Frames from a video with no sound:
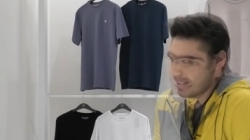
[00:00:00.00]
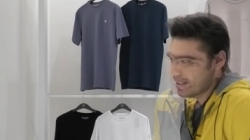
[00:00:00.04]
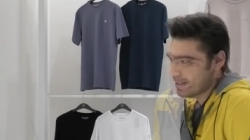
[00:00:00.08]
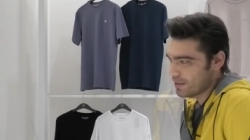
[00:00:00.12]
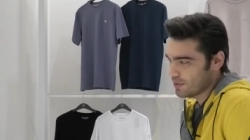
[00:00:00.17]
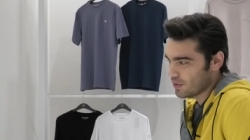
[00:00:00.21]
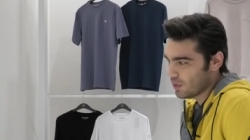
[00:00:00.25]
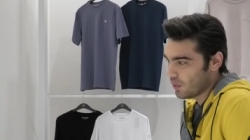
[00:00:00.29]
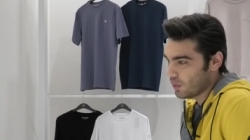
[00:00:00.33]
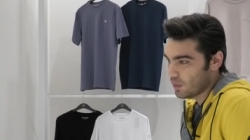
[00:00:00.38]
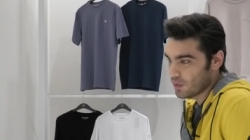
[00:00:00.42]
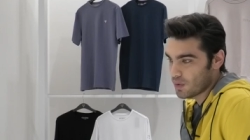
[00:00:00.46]
I
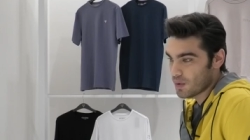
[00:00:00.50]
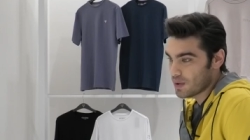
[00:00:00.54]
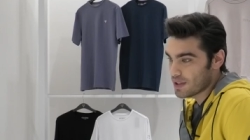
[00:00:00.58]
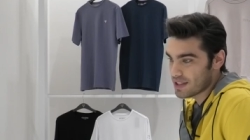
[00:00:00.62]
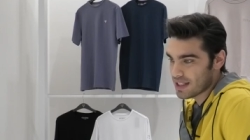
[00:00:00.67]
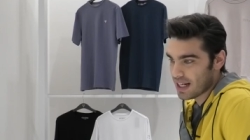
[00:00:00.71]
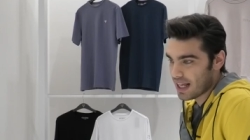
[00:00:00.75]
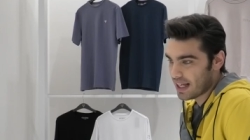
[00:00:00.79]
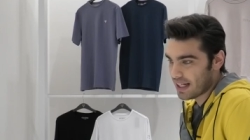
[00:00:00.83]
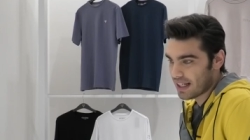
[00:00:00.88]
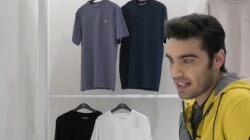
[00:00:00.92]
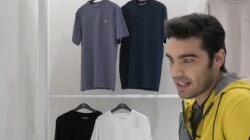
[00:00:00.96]
told you,
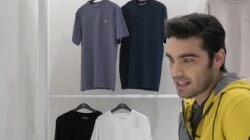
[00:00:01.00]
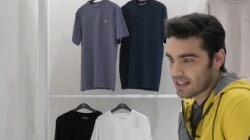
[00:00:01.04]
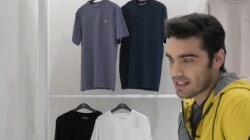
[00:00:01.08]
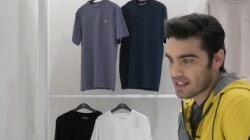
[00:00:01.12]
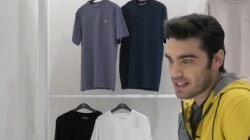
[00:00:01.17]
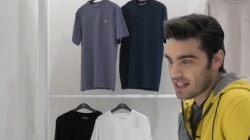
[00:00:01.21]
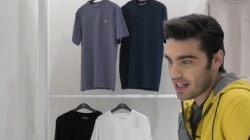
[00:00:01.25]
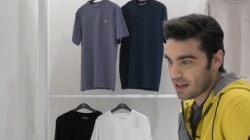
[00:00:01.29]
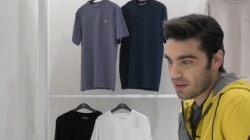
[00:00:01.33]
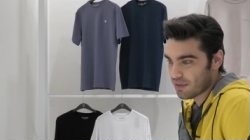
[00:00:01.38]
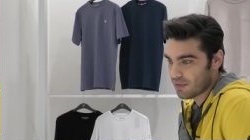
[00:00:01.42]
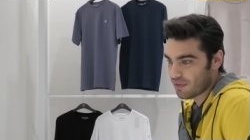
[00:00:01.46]
it's like a
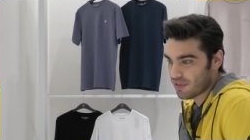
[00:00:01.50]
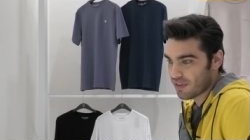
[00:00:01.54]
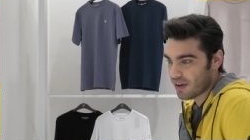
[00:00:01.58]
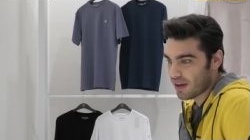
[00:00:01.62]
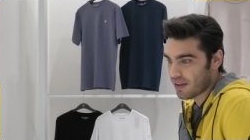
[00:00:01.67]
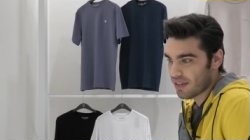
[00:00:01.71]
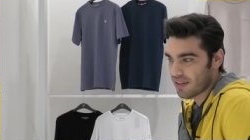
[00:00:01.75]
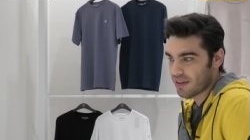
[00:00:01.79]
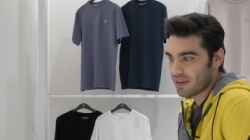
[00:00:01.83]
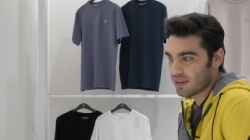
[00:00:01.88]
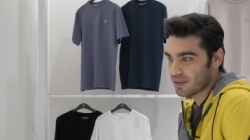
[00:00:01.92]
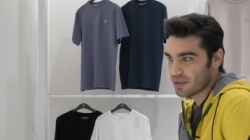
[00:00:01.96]
second
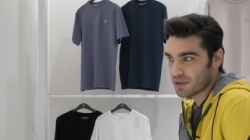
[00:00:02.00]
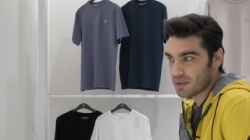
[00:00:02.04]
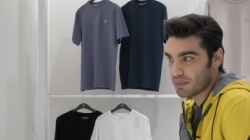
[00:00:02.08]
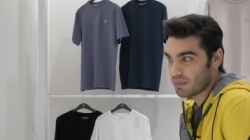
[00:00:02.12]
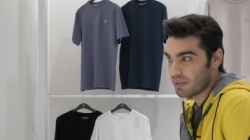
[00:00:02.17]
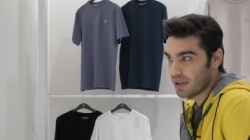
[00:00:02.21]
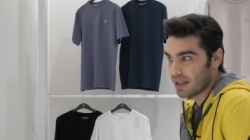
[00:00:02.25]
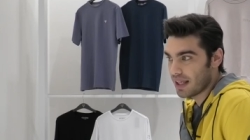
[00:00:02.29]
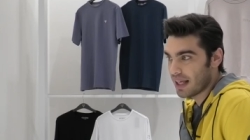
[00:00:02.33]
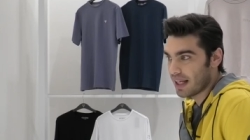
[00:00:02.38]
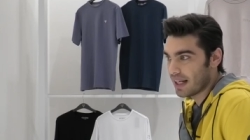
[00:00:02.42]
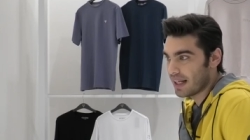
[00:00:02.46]
father to
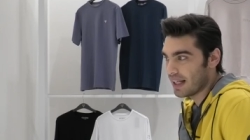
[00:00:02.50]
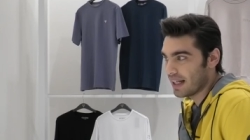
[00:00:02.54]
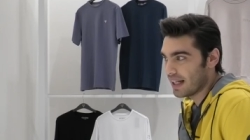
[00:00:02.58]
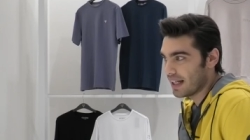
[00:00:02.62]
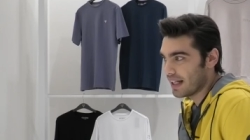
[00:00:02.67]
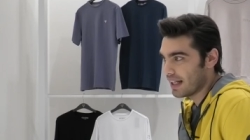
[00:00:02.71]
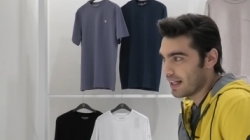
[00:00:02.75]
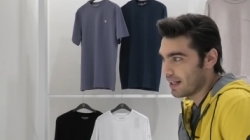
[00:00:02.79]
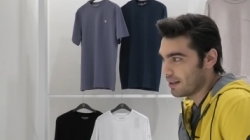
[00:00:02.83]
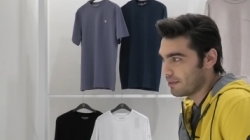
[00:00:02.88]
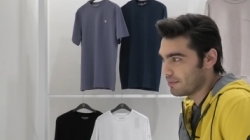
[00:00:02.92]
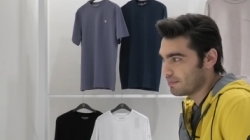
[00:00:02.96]
me, and
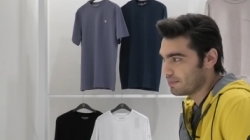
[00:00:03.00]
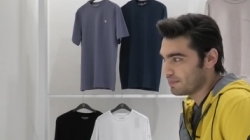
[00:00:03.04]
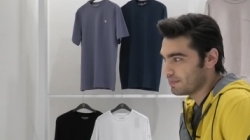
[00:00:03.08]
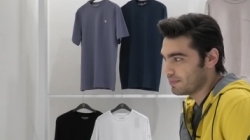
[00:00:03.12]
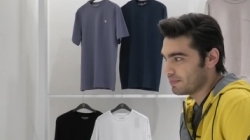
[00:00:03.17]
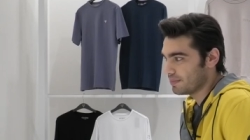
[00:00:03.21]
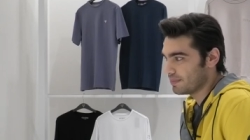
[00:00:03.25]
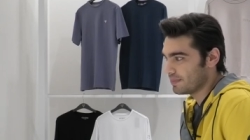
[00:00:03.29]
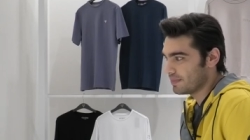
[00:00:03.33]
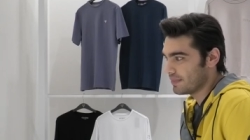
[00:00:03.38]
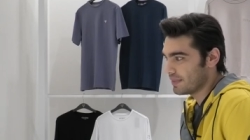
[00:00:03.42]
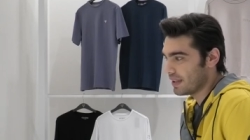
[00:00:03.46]
um,
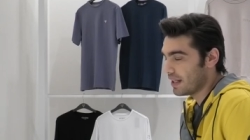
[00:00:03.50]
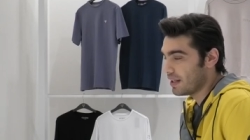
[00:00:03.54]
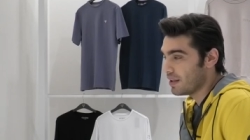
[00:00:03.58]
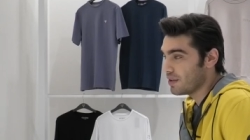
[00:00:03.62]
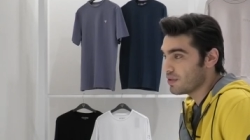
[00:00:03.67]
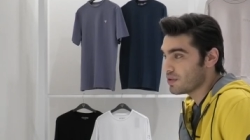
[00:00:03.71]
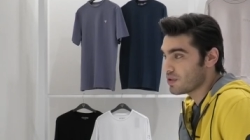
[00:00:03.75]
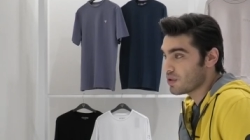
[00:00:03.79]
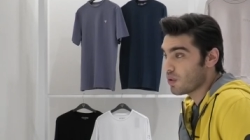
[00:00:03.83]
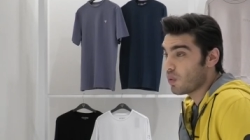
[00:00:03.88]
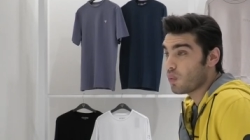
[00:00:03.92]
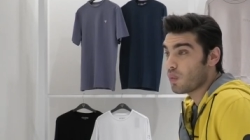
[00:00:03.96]
and
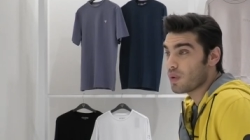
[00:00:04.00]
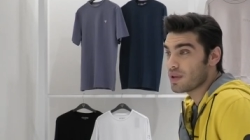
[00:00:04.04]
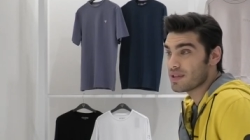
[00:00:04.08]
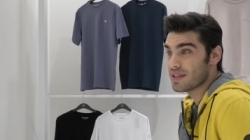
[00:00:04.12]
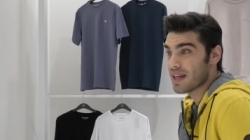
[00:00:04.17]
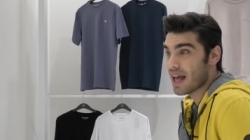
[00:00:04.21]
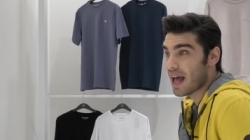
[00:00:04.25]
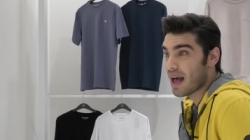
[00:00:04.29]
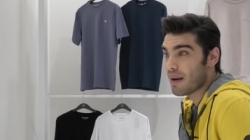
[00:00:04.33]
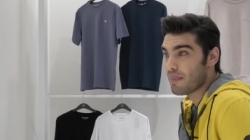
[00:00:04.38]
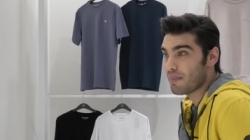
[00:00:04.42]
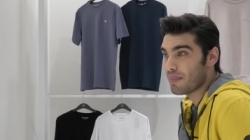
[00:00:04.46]
he's always
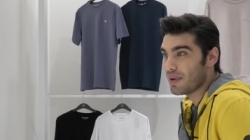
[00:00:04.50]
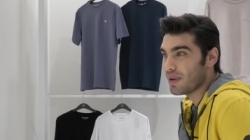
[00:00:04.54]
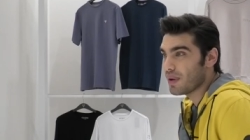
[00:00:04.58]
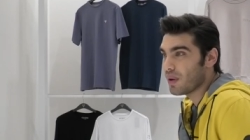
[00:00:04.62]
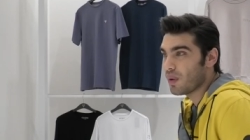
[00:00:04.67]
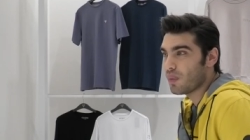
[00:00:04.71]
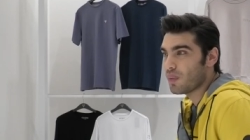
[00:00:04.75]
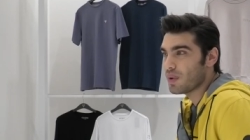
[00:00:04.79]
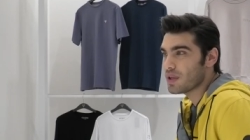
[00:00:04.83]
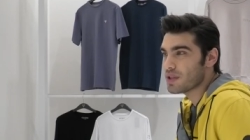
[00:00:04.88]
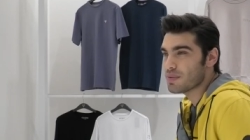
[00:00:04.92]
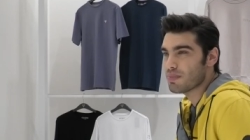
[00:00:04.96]
happy,
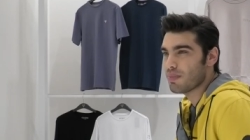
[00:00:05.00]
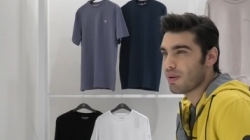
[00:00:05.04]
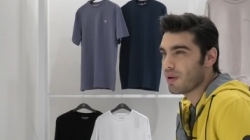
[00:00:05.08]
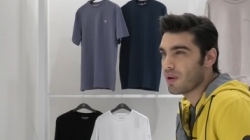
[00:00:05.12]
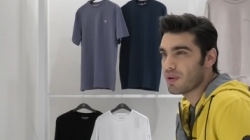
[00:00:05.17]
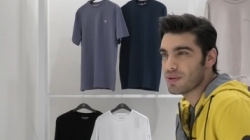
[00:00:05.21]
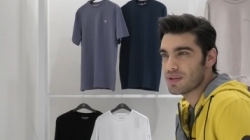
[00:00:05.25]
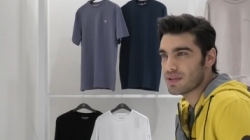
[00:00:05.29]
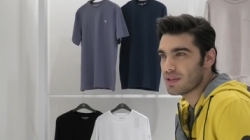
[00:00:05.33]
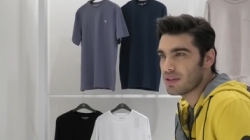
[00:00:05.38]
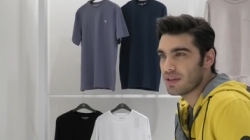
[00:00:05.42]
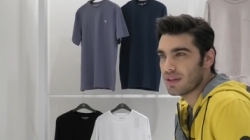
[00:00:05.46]
always
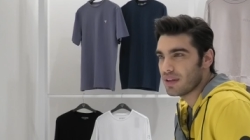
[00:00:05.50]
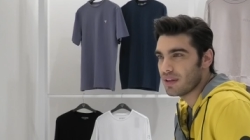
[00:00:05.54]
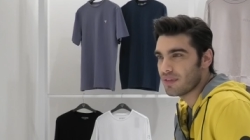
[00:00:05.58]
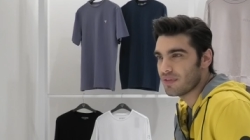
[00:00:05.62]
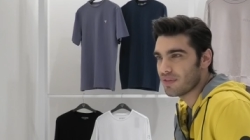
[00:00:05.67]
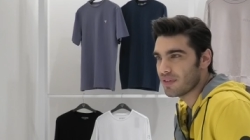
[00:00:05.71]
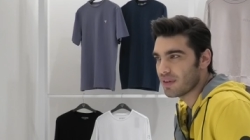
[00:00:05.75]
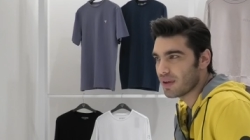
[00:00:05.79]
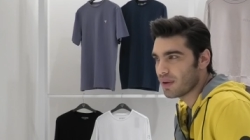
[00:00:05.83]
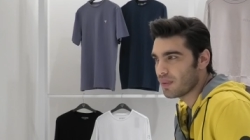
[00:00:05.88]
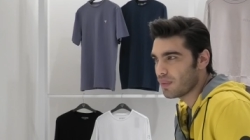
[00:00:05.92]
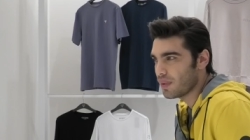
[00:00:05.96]

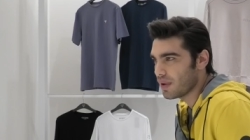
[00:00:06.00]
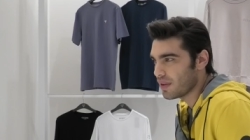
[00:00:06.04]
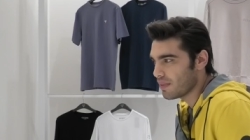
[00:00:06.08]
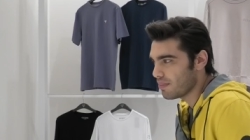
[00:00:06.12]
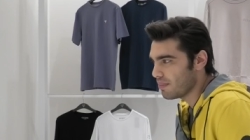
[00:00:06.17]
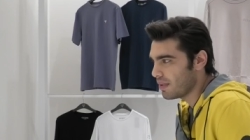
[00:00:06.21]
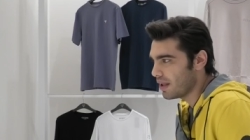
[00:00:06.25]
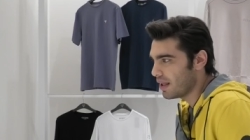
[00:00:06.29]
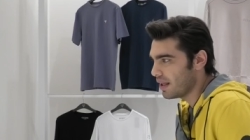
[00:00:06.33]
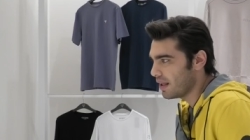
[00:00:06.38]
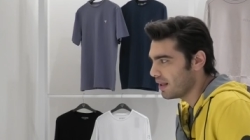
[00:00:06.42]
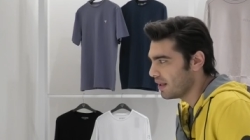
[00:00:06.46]
positive uh, with
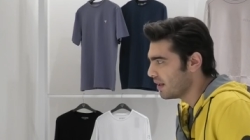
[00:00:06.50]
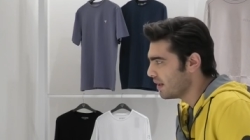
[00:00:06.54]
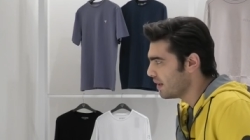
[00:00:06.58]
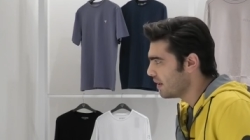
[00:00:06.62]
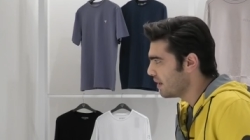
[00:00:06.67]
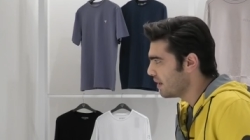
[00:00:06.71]
me.